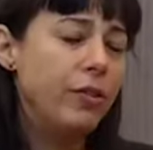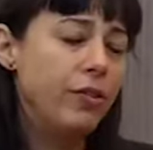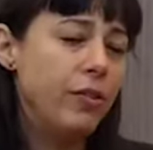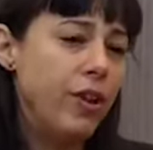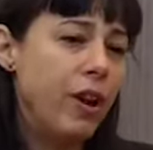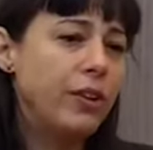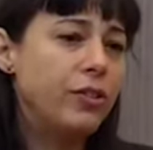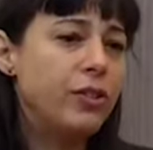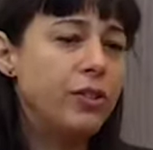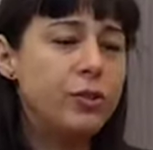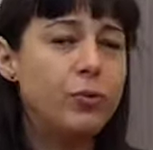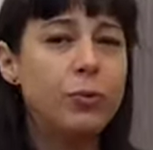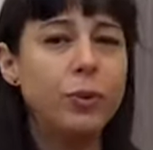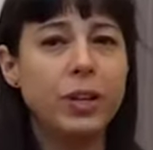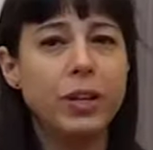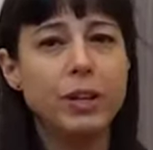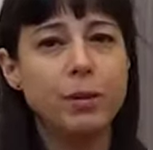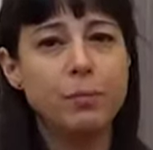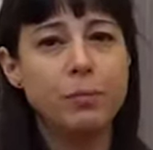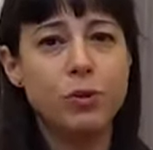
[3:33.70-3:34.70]
not just
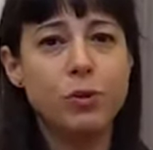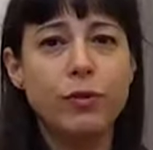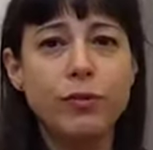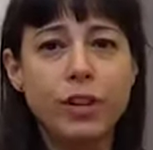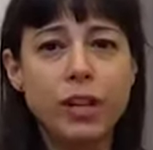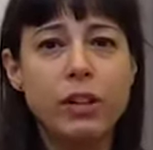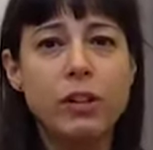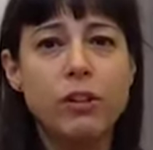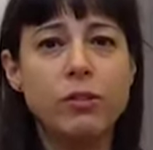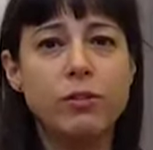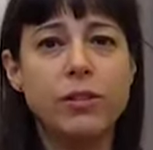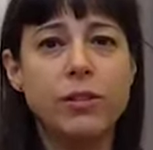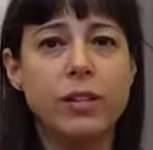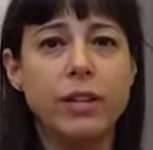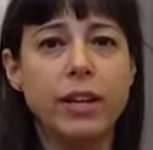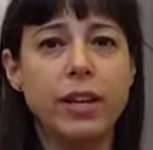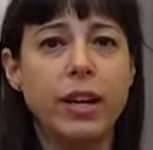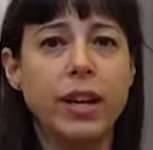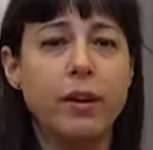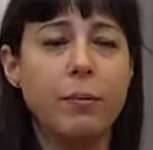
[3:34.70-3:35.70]
really observing
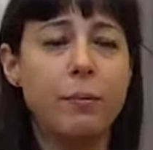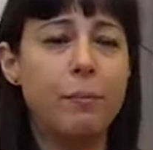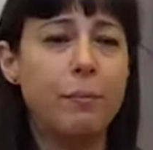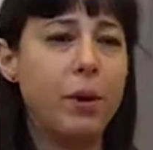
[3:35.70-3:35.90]
closely,